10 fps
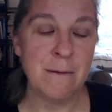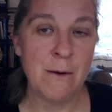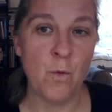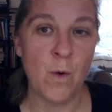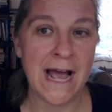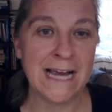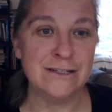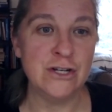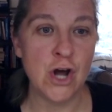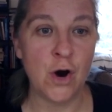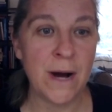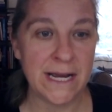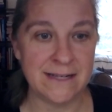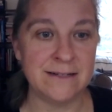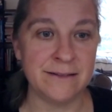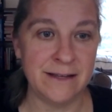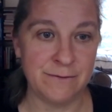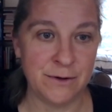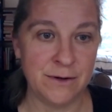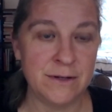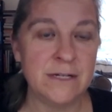what I know I can deliver